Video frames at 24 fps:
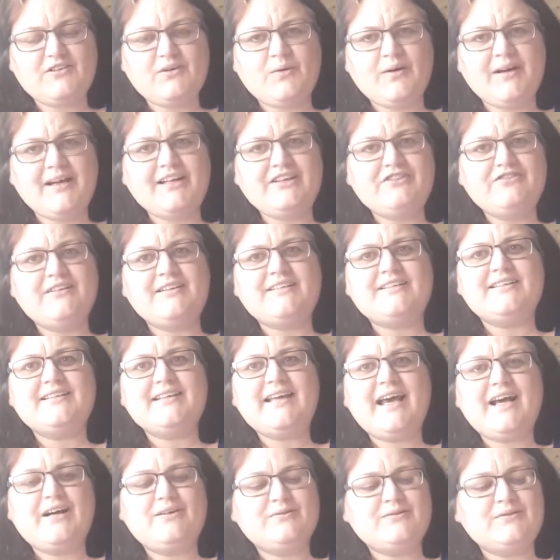quite
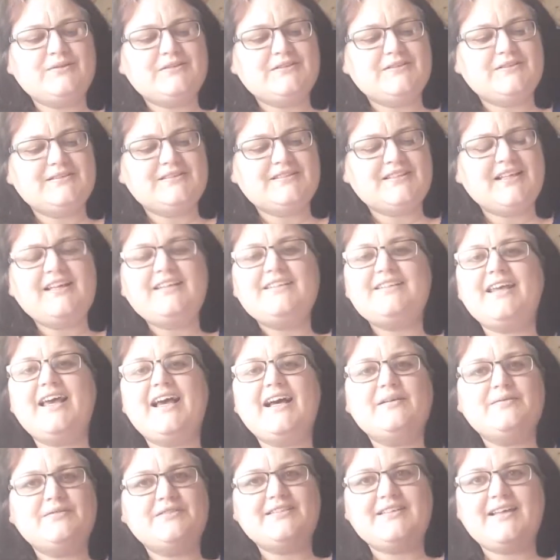interesting how Daisy
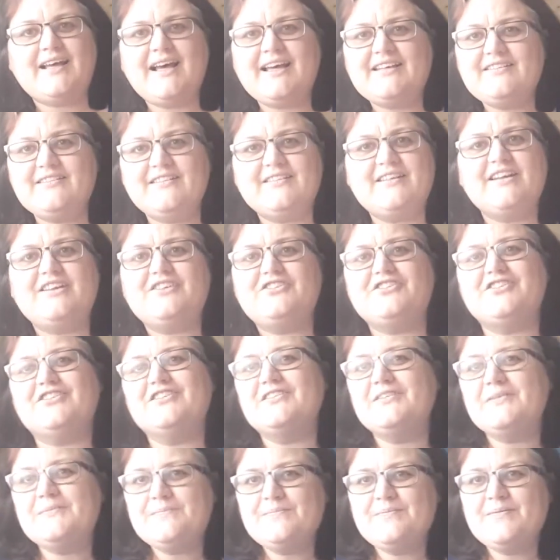has an
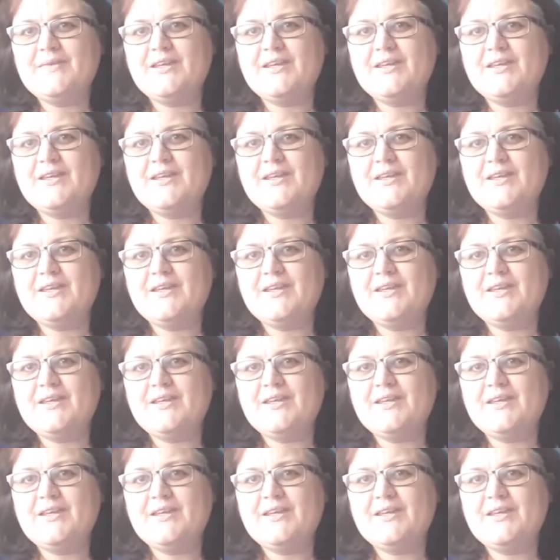addiction,